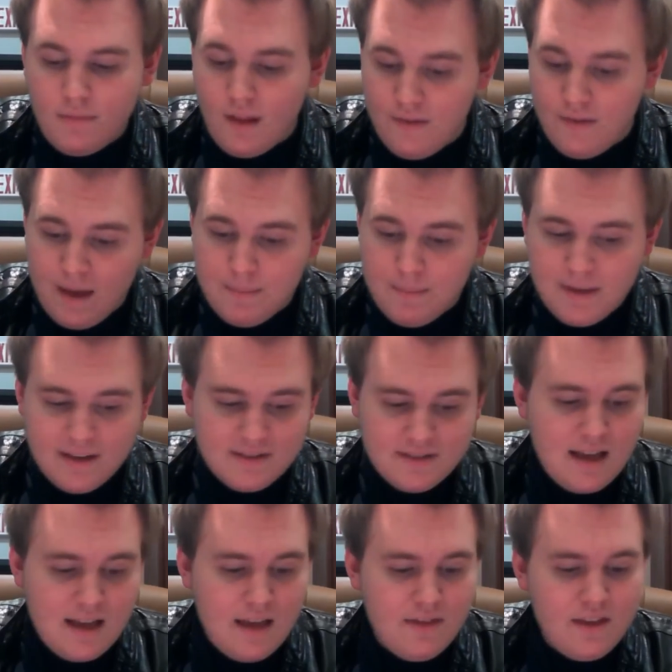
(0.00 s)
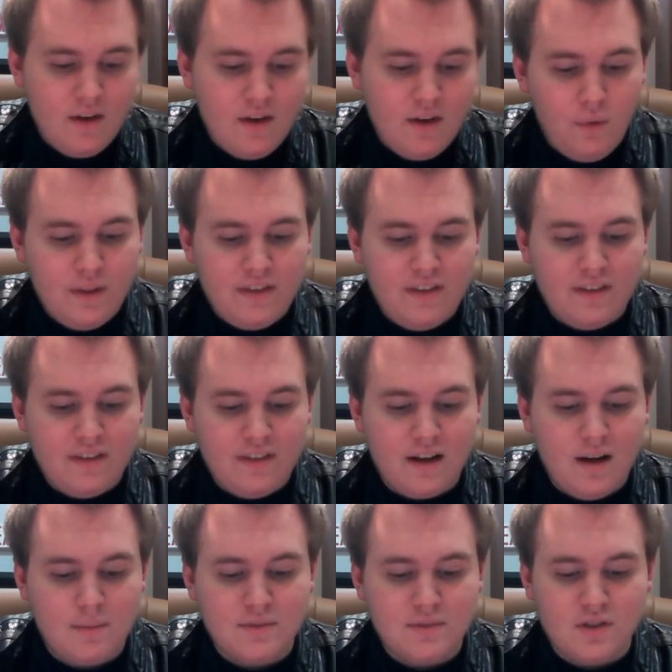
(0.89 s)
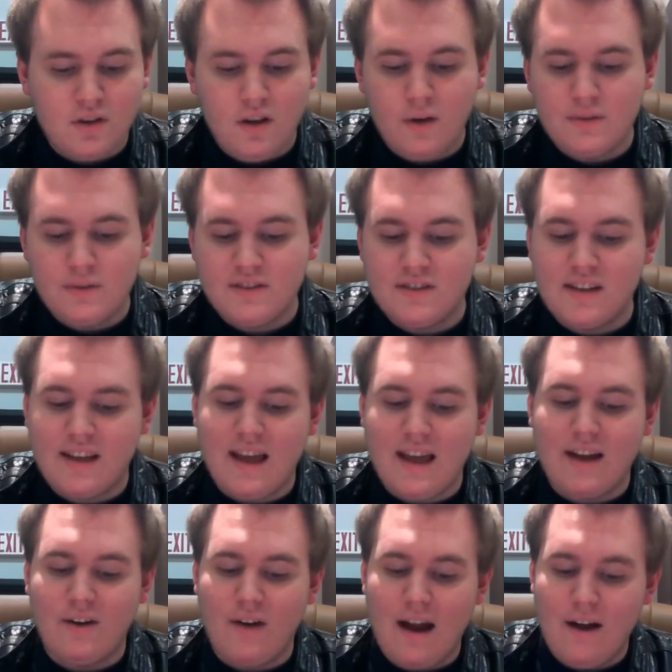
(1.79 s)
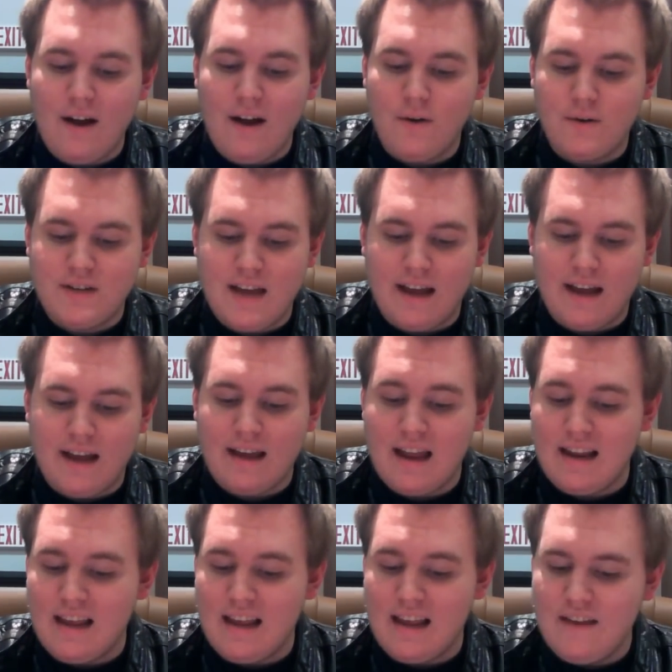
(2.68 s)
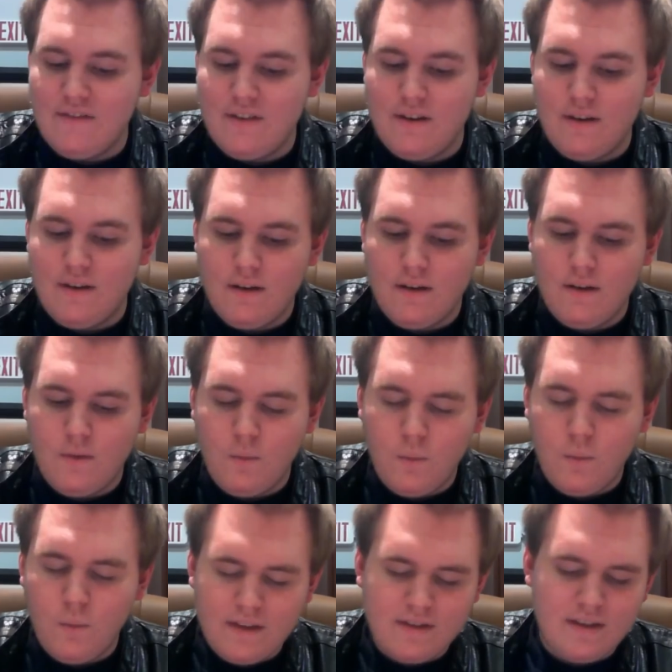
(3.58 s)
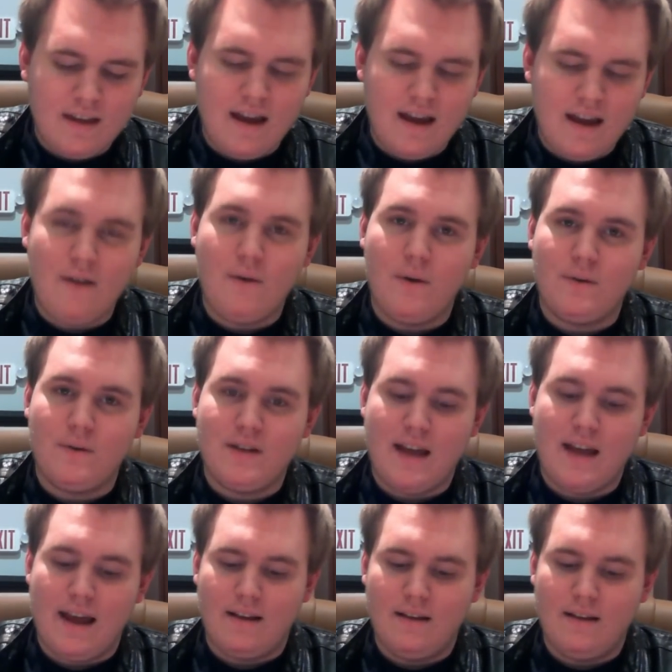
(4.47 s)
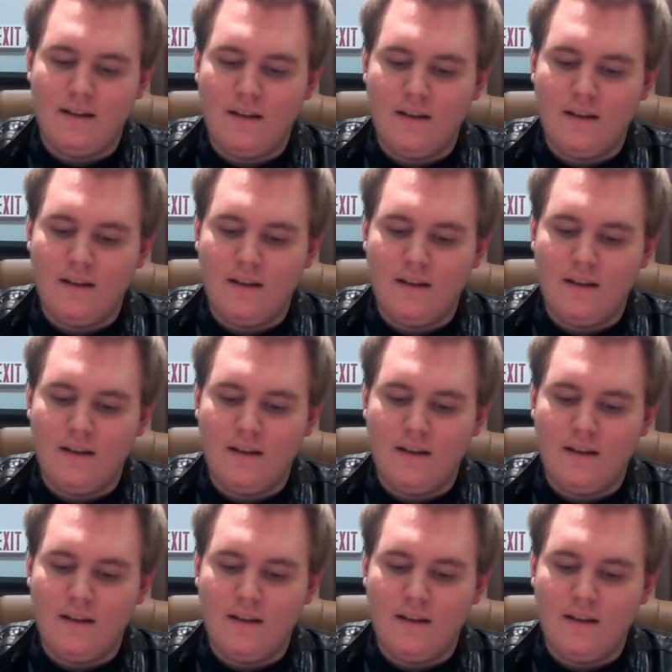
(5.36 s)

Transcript: And that being said, the only thing that comes close is the Kanger Aero tank, and even with the Aero tank,